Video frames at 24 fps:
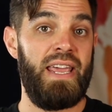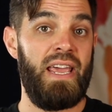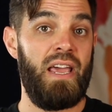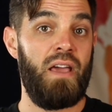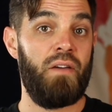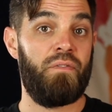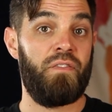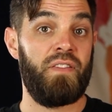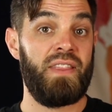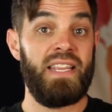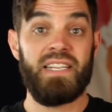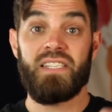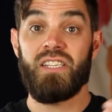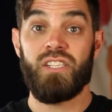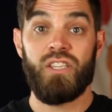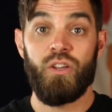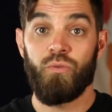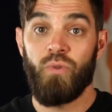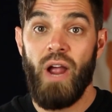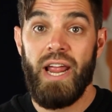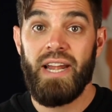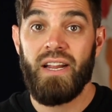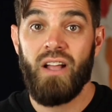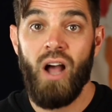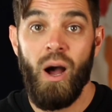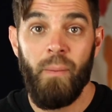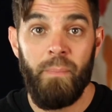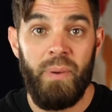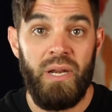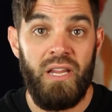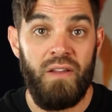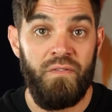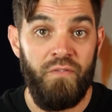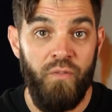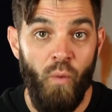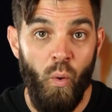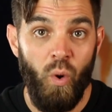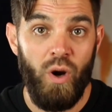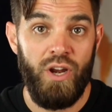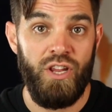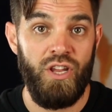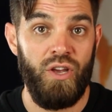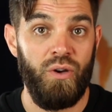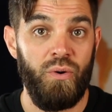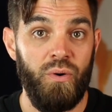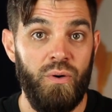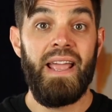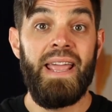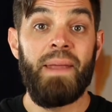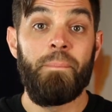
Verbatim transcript: if this is the right company for you.